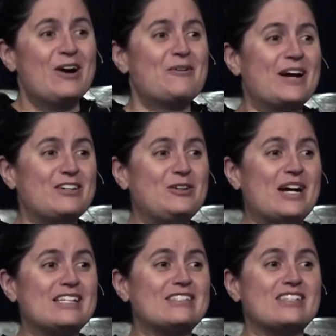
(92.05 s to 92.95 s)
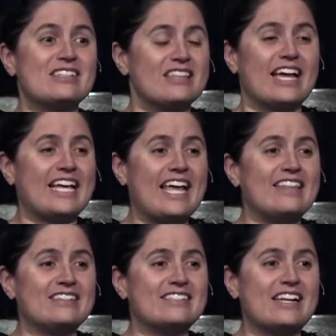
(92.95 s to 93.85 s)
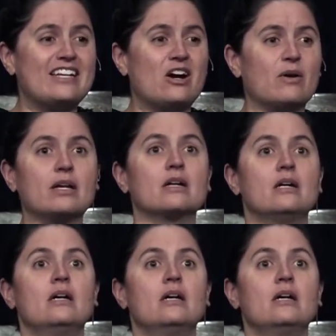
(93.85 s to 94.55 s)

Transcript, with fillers: where you guys like end the study going,